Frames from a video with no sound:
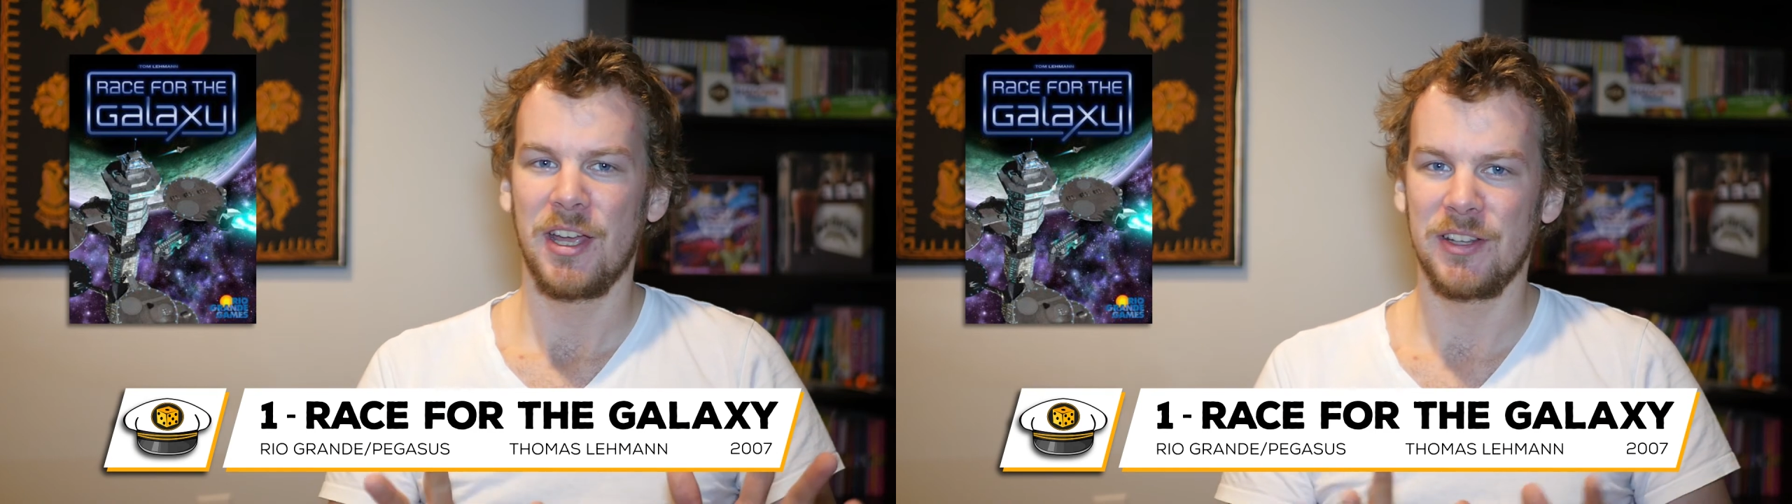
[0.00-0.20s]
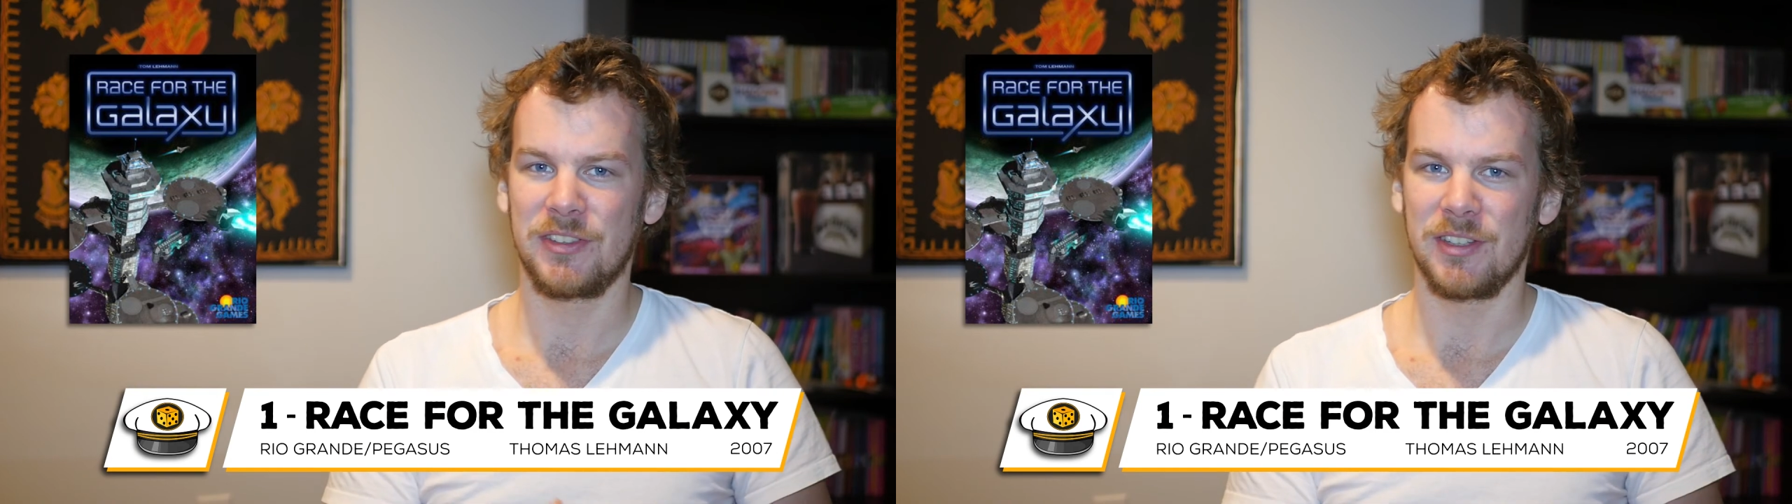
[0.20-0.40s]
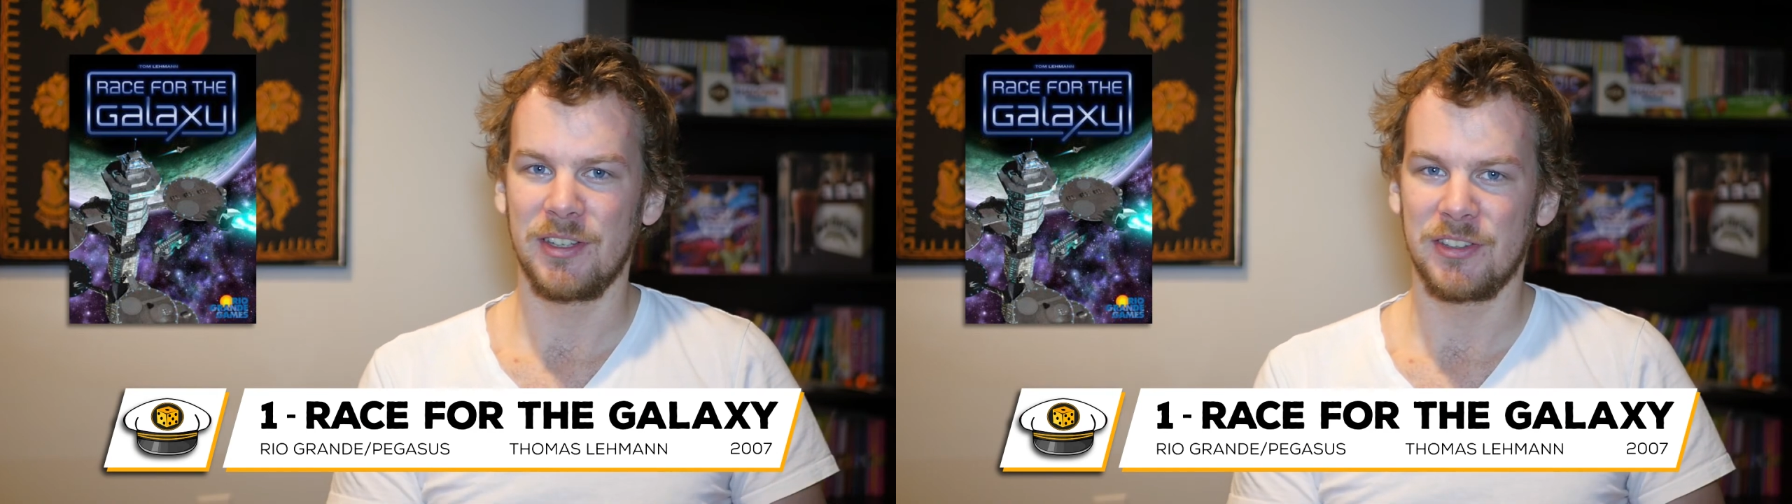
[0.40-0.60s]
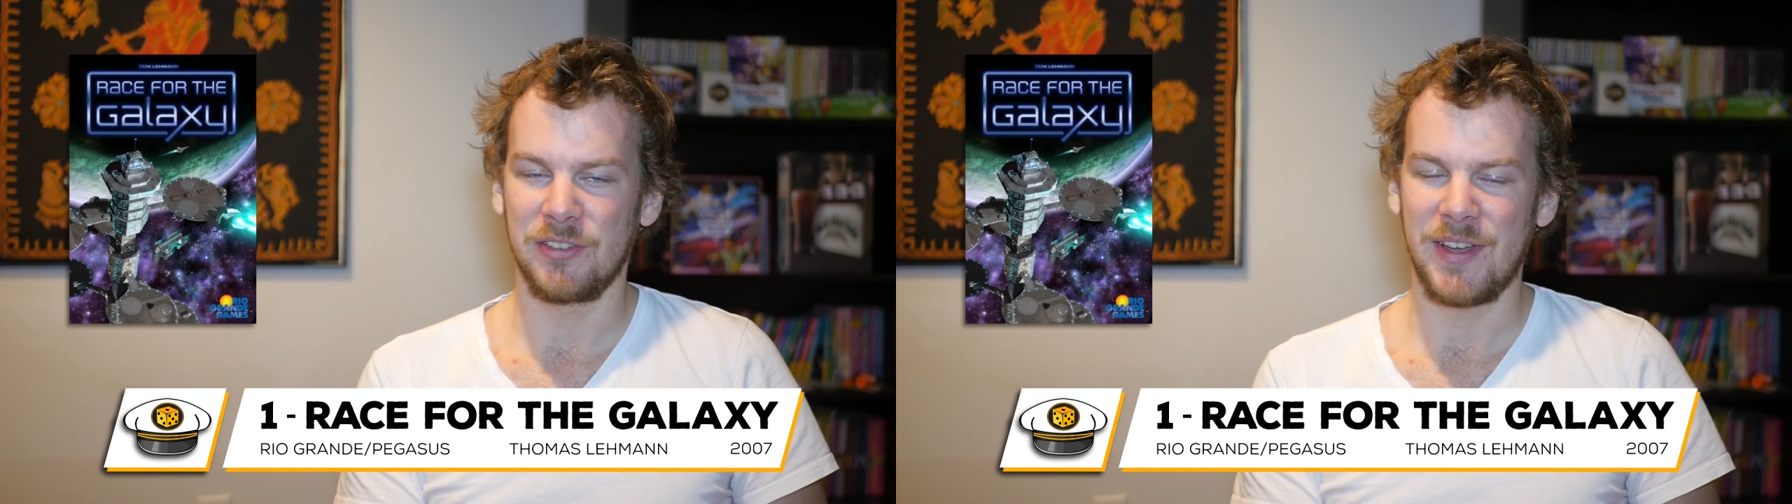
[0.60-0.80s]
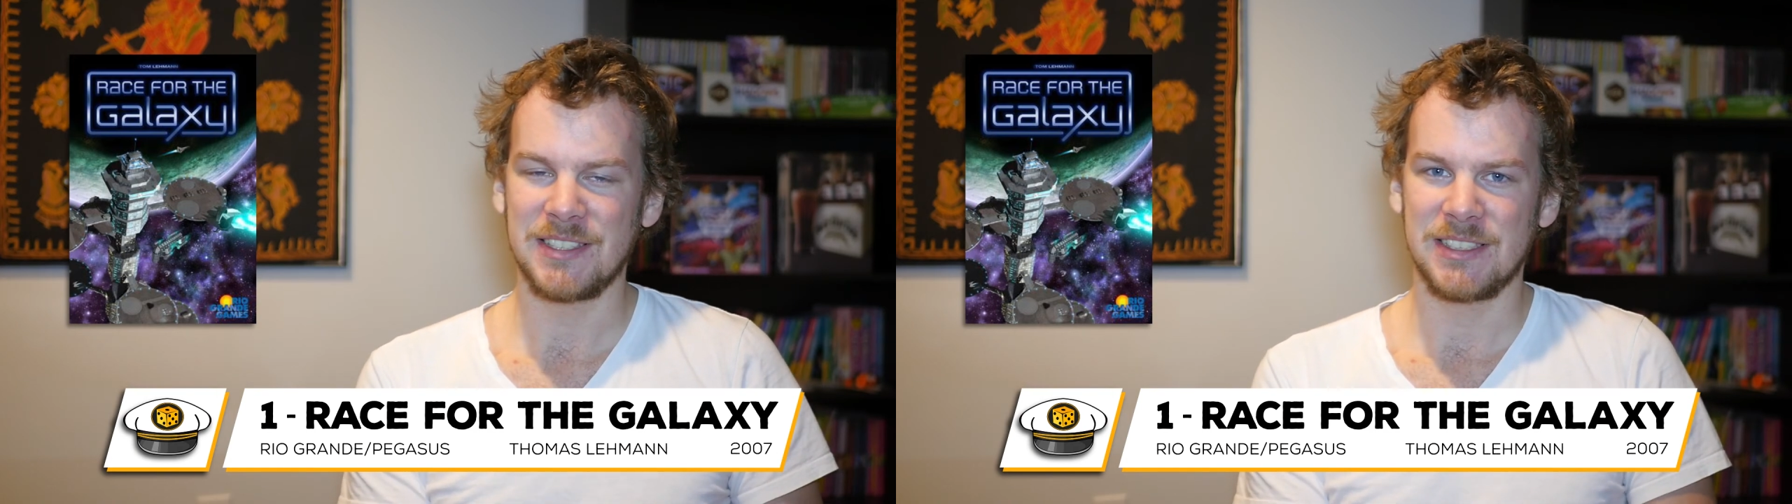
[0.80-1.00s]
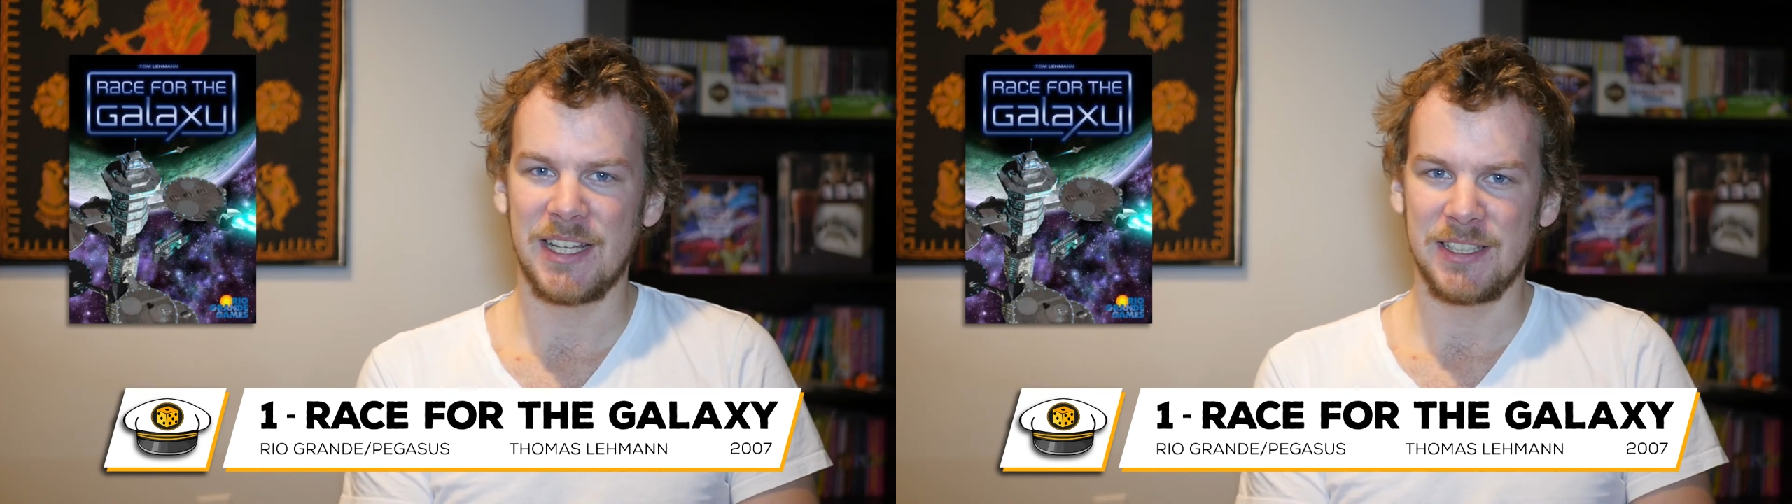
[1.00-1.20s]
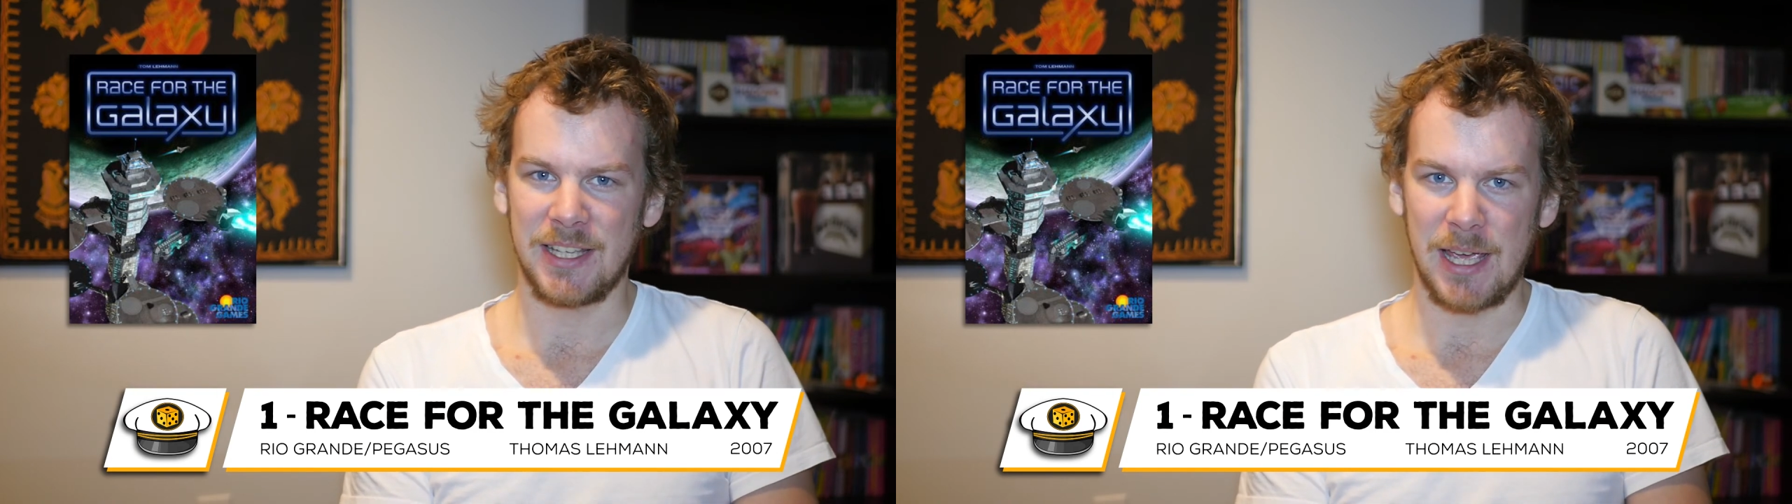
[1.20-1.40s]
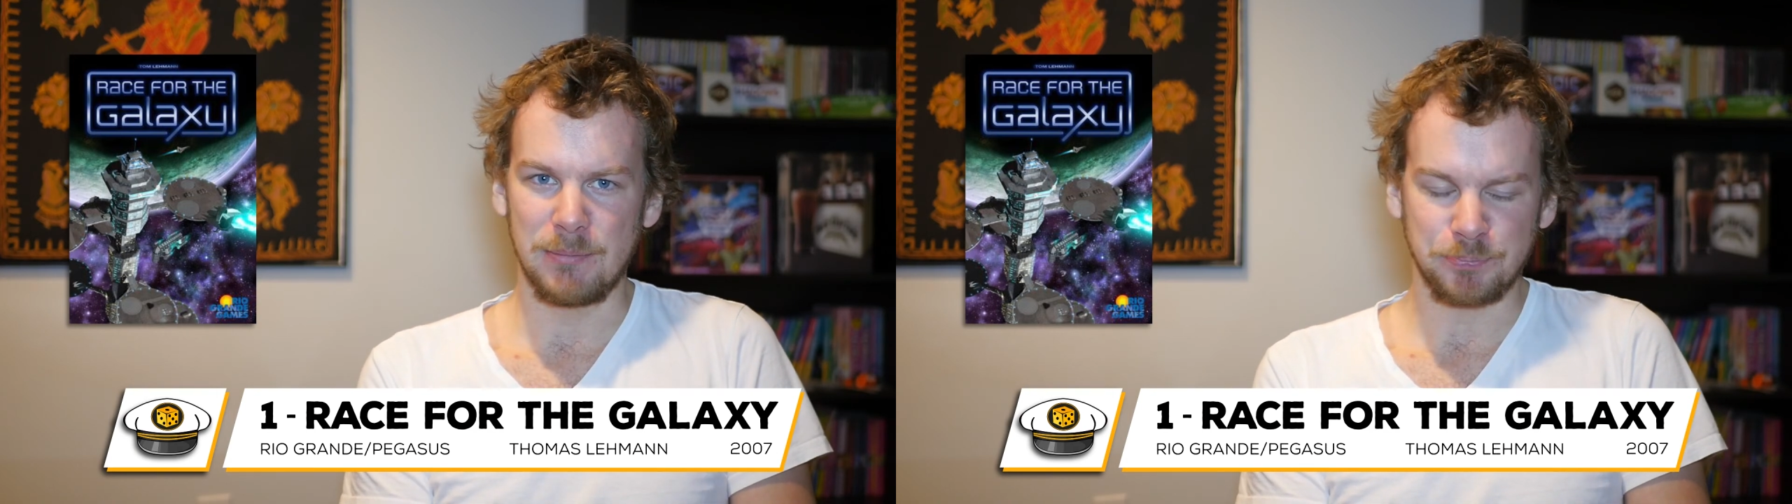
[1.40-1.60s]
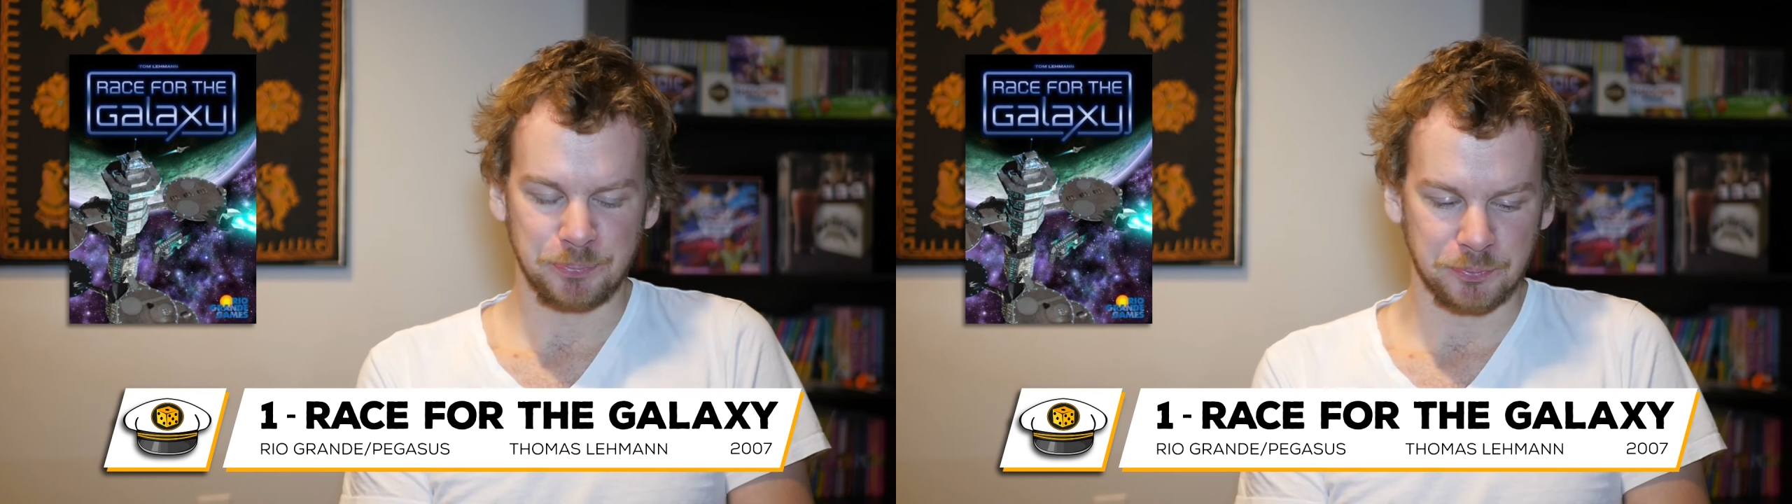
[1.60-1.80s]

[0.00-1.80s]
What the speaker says: It's a fascinating game,